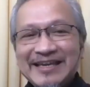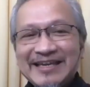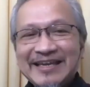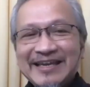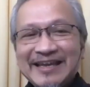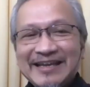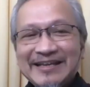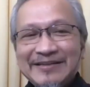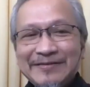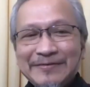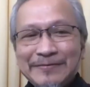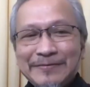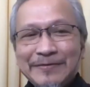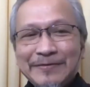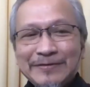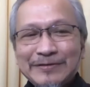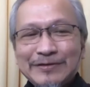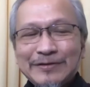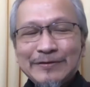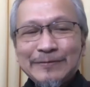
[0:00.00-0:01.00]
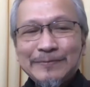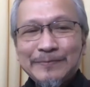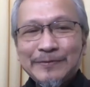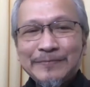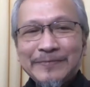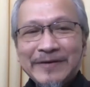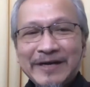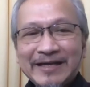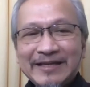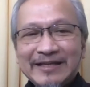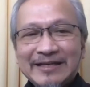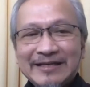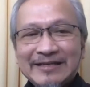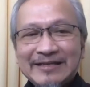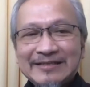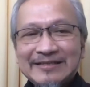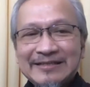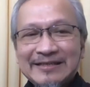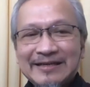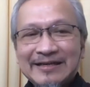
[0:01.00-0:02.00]
can you also provide
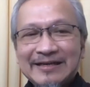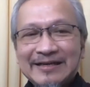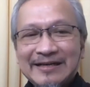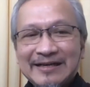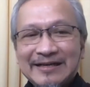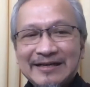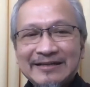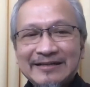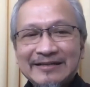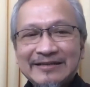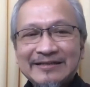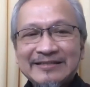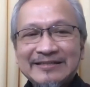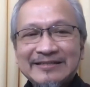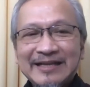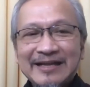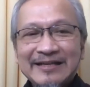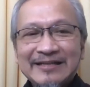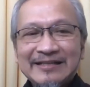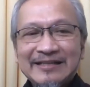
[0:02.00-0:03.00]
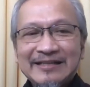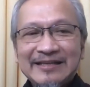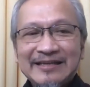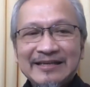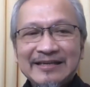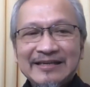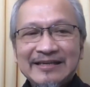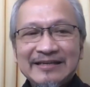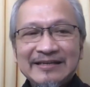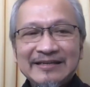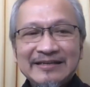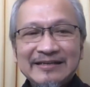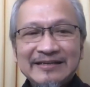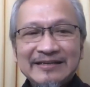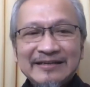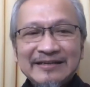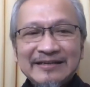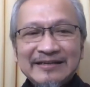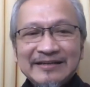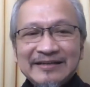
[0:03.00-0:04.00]
us an understanding,
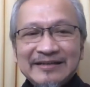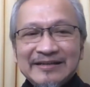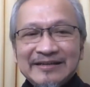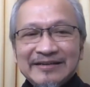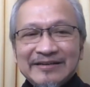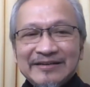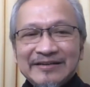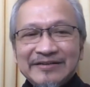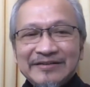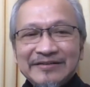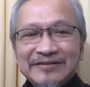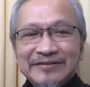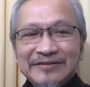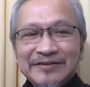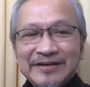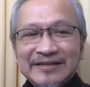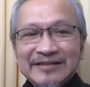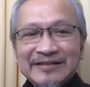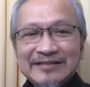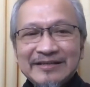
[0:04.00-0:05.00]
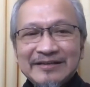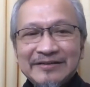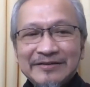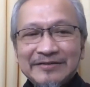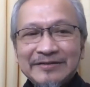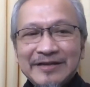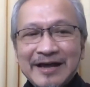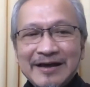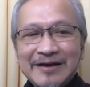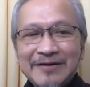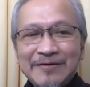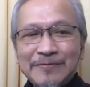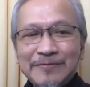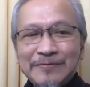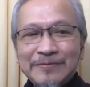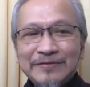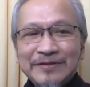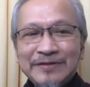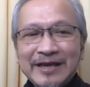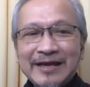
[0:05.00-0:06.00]
your understanding on how
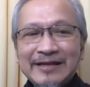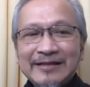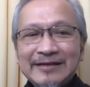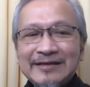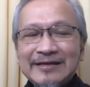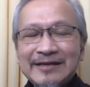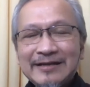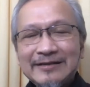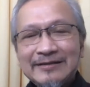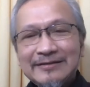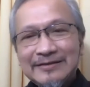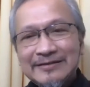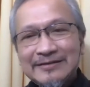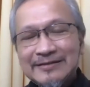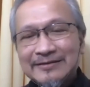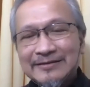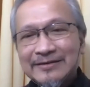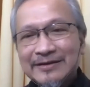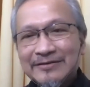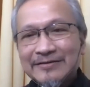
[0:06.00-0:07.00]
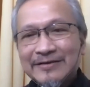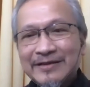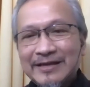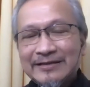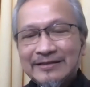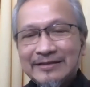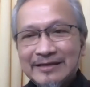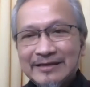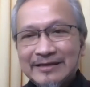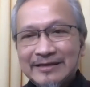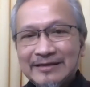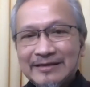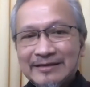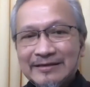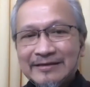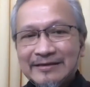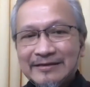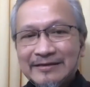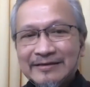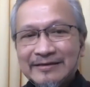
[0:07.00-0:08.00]
the other countries are
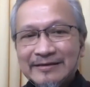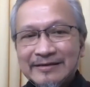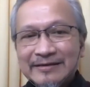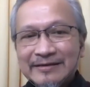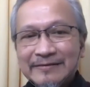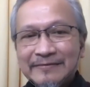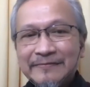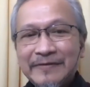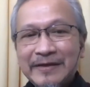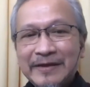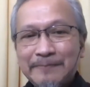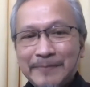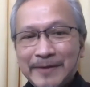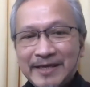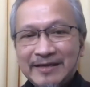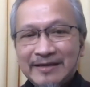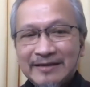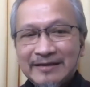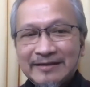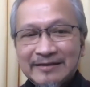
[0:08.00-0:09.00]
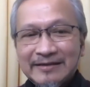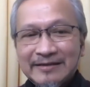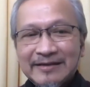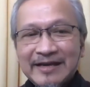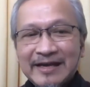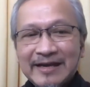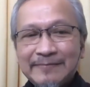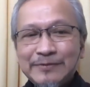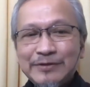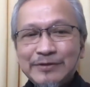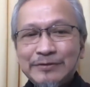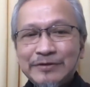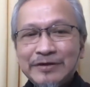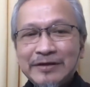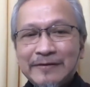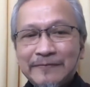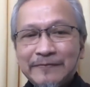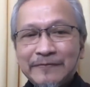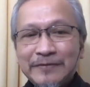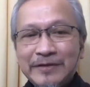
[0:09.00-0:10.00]
regulating vaping? I'm sure you
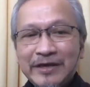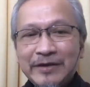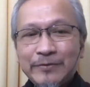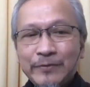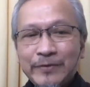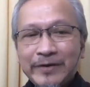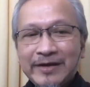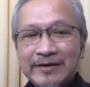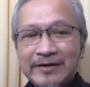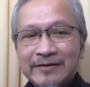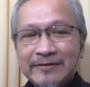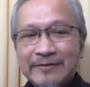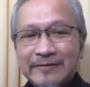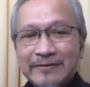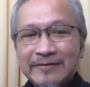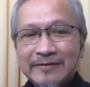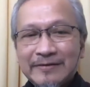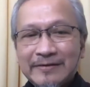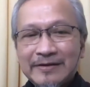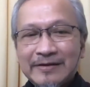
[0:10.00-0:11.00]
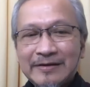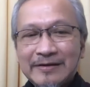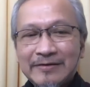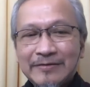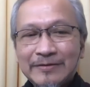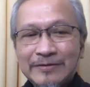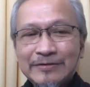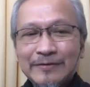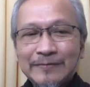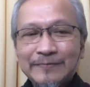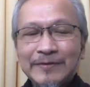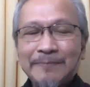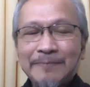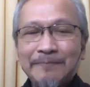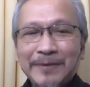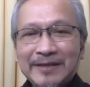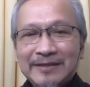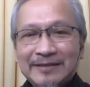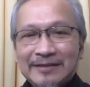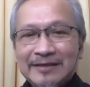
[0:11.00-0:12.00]
are fully aware also of the
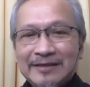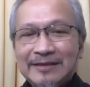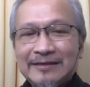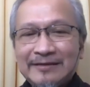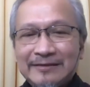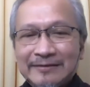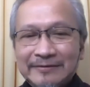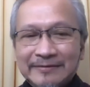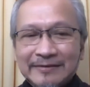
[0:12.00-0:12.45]
pending